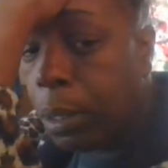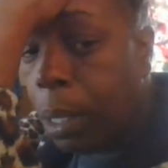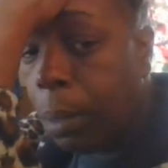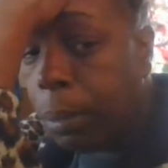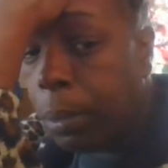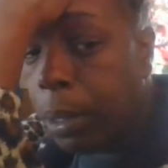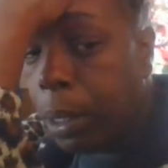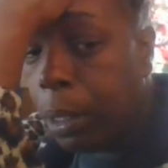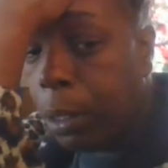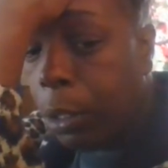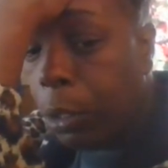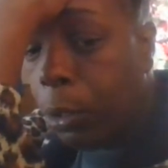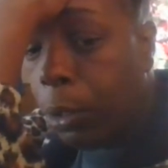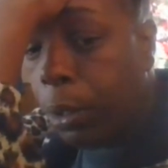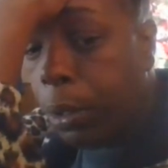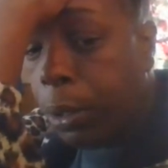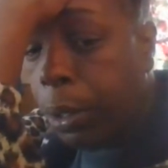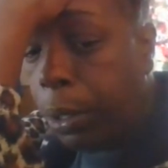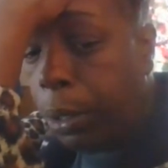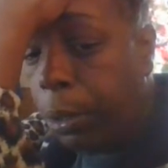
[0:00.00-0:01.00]
I'm thinking
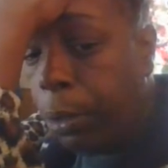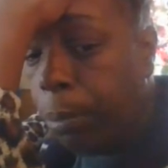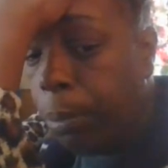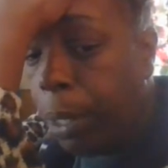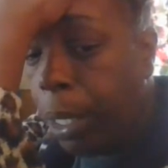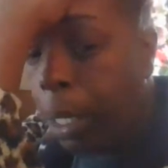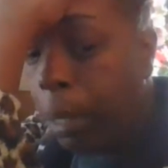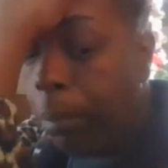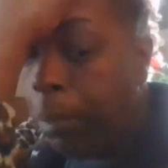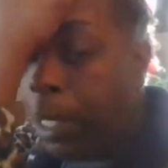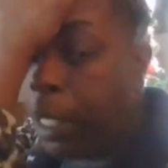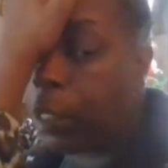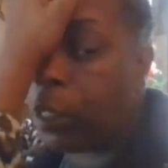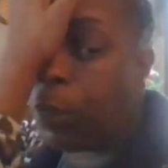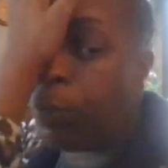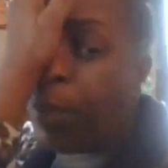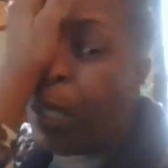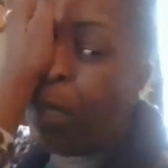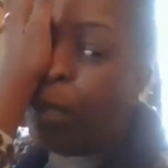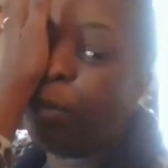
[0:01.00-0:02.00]
on you, Mad Max.
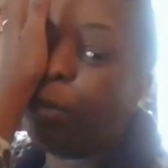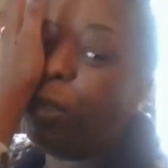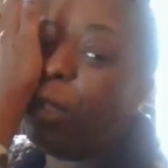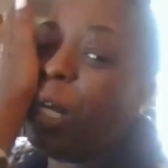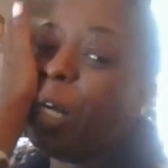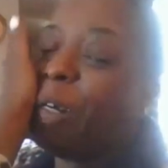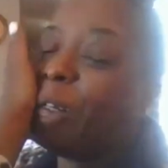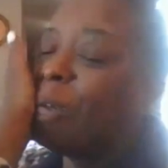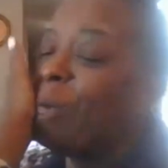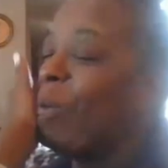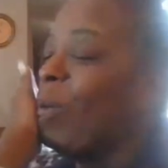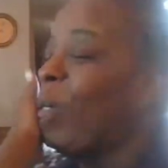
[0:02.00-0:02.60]
It's probably gonna be like